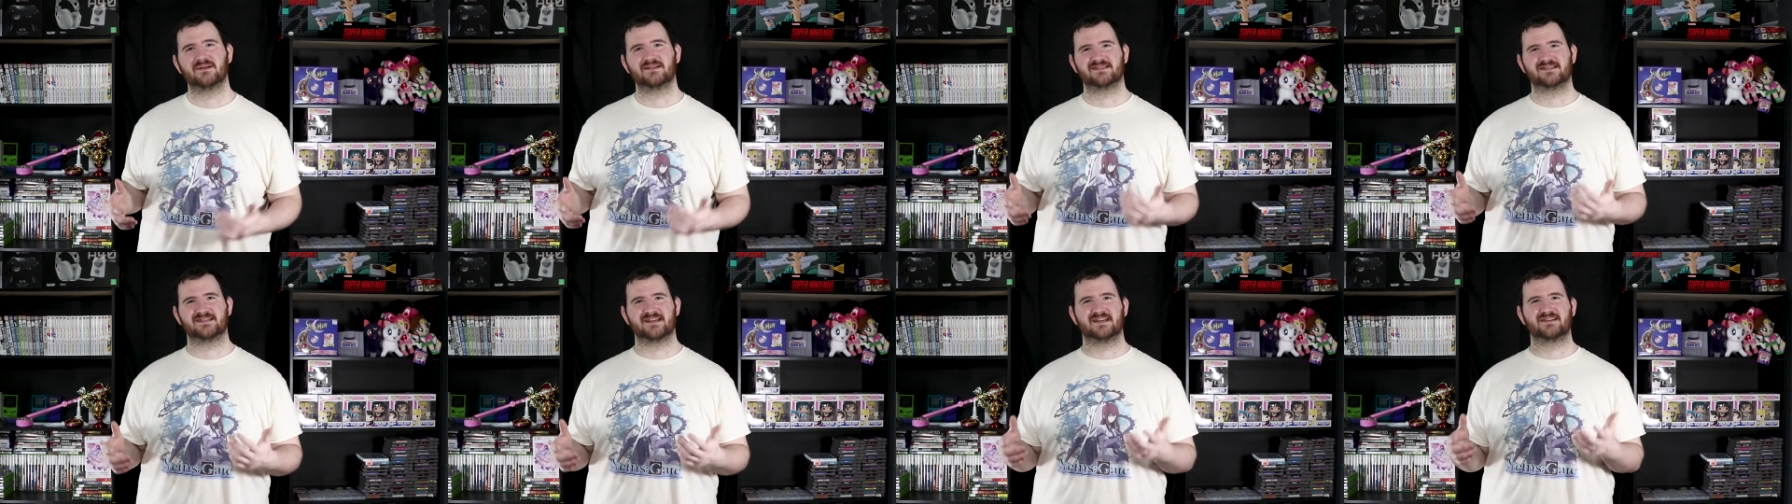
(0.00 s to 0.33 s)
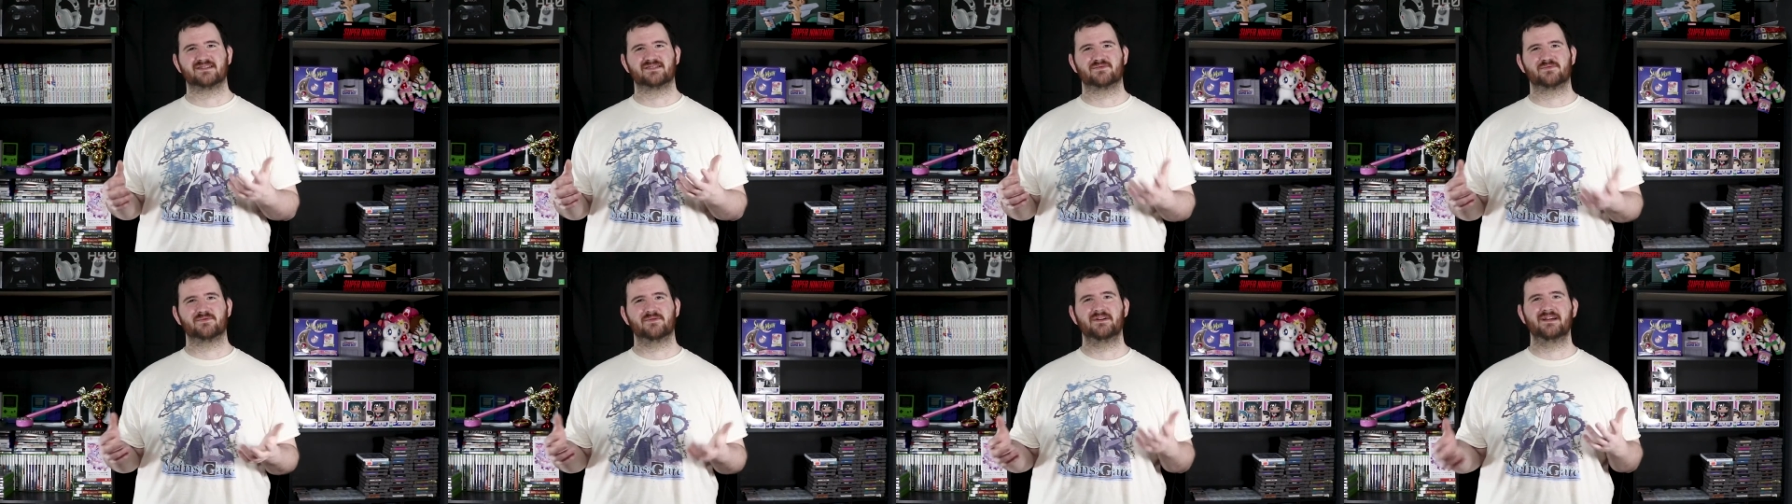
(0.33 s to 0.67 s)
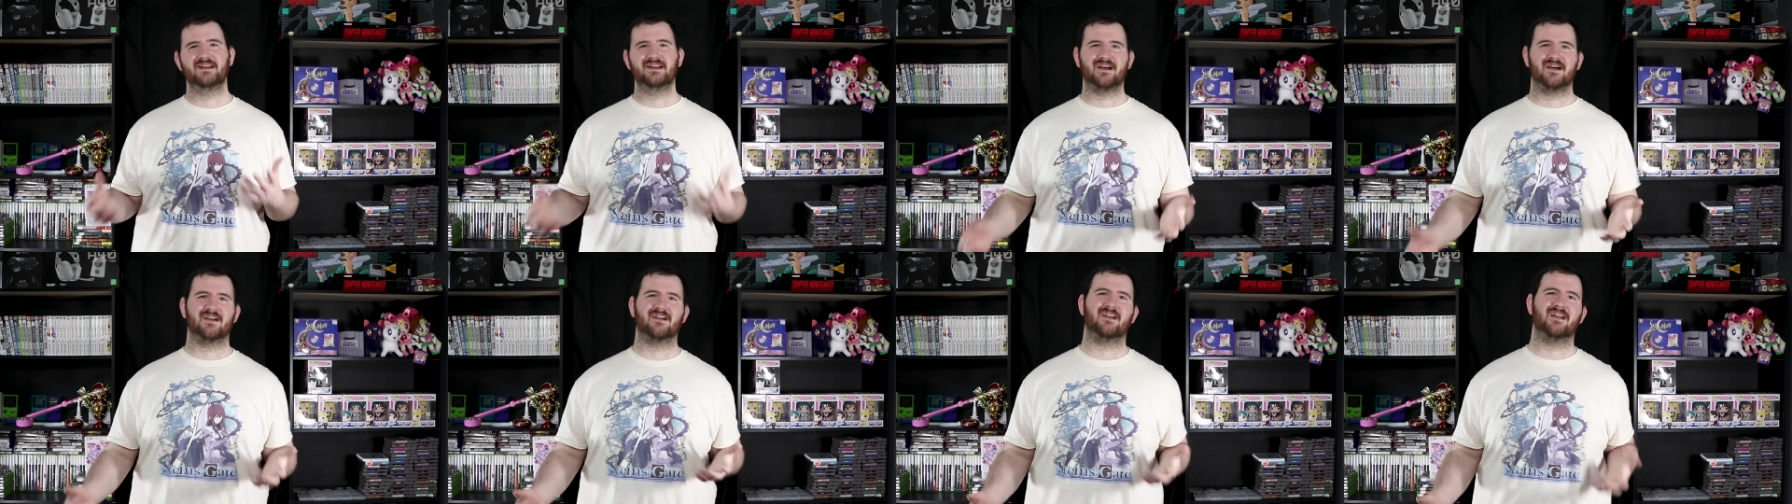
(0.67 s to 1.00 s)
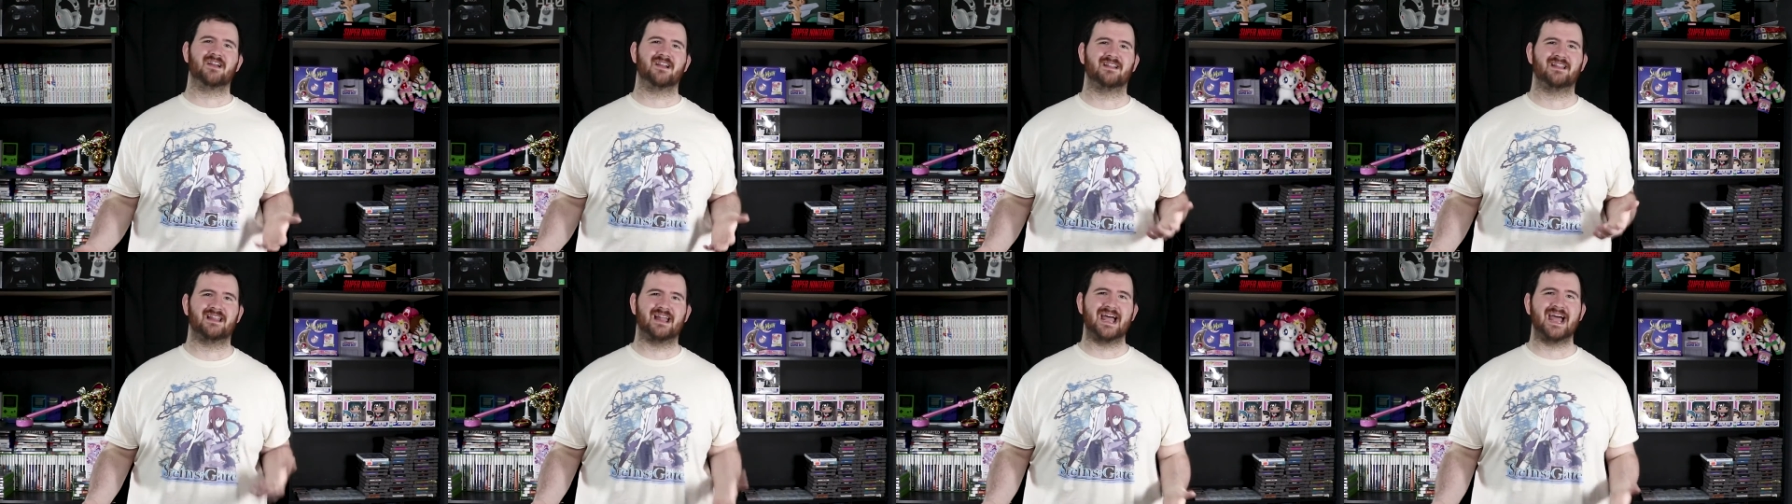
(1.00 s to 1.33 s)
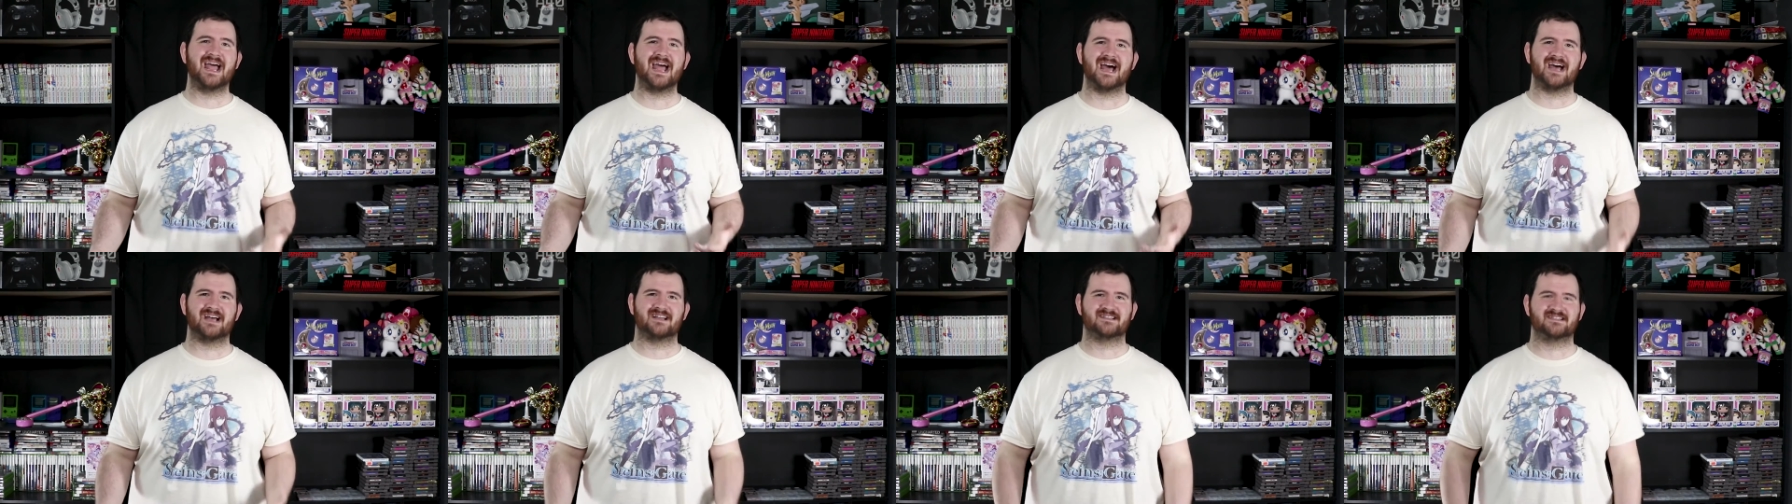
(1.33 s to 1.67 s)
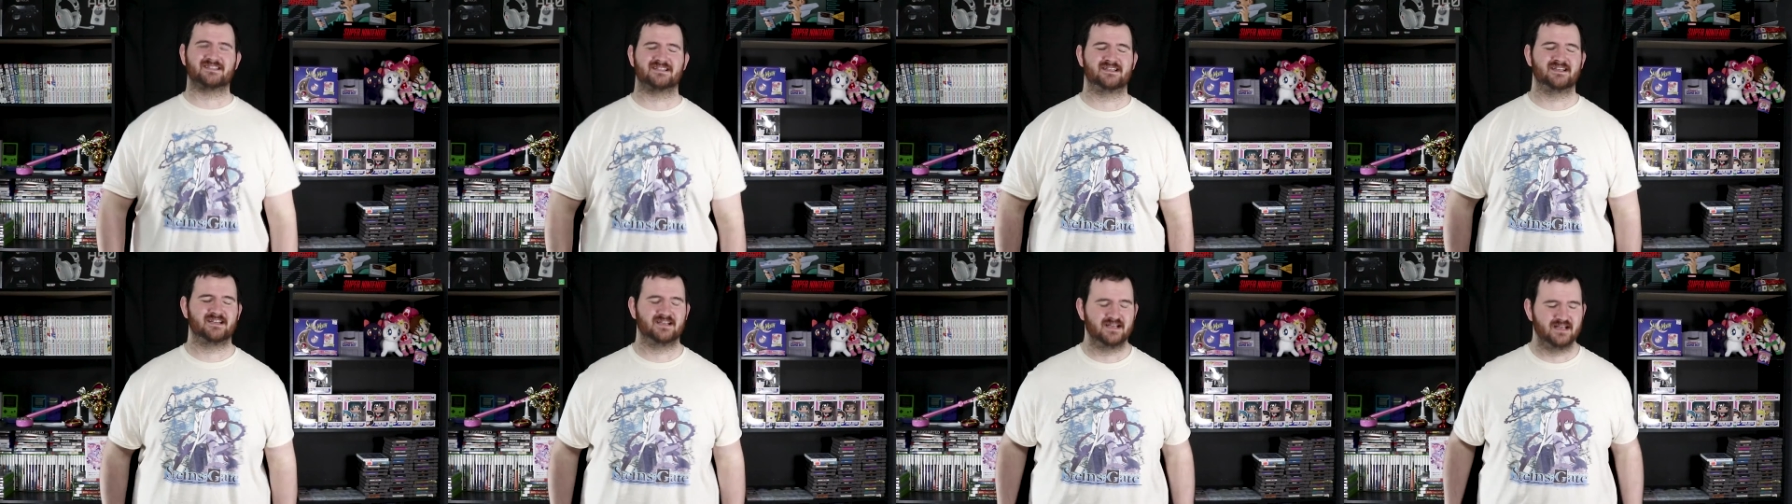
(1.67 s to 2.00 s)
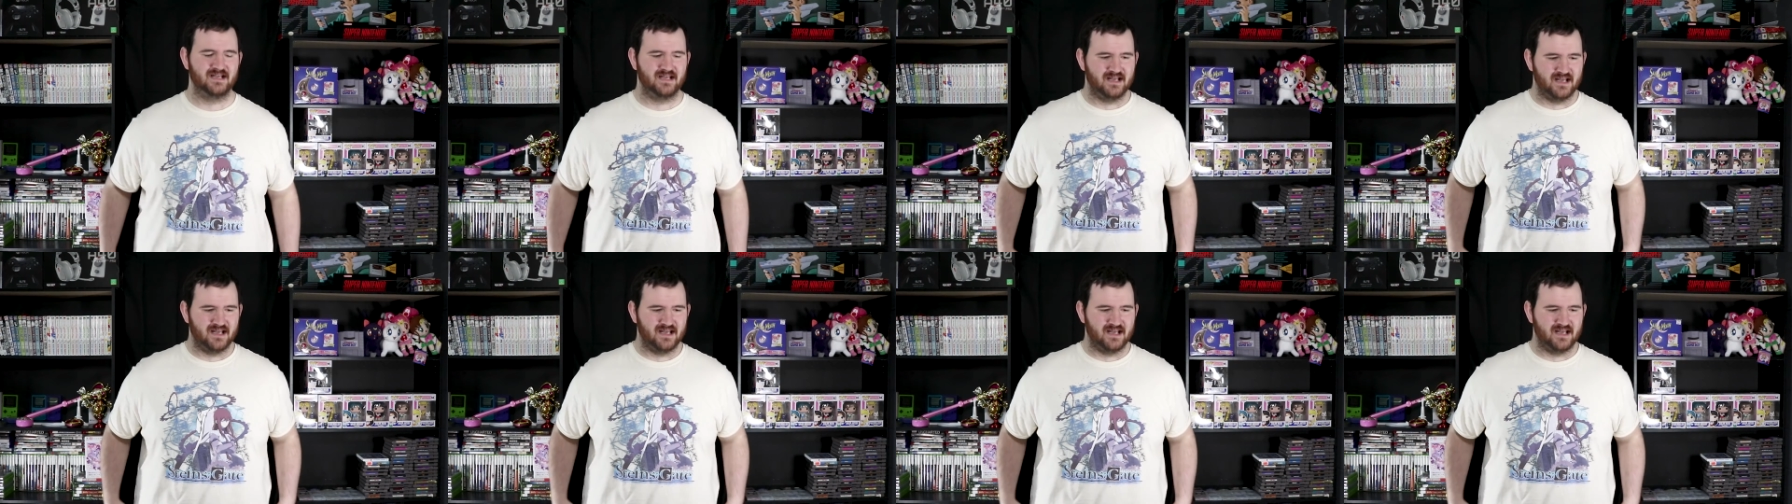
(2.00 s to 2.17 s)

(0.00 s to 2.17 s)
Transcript: it's it's really not gonna last.